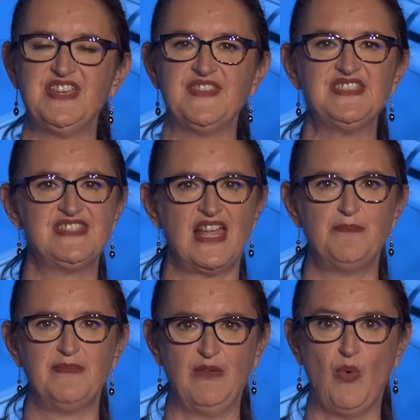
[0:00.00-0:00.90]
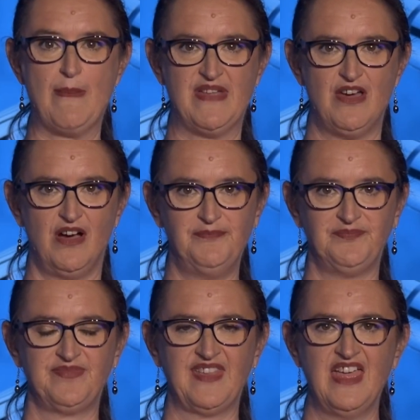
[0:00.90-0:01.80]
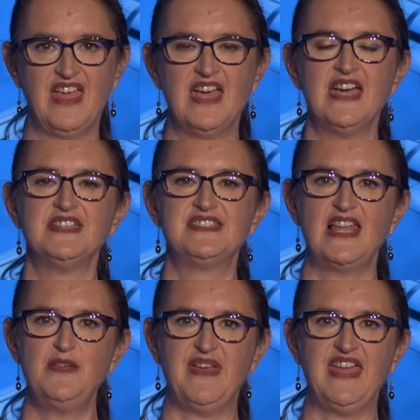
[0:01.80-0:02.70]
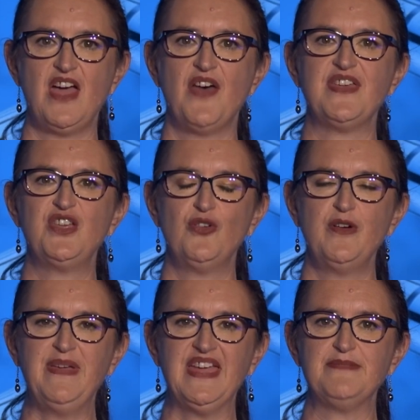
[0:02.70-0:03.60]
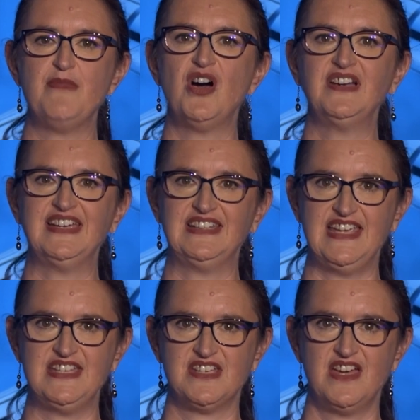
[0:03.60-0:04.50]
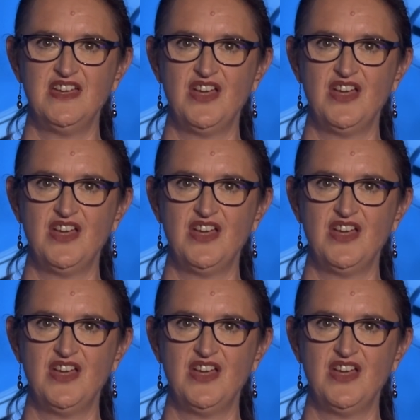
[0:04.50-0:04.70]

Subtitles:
this Delabie webinar. Delabie are the European market leader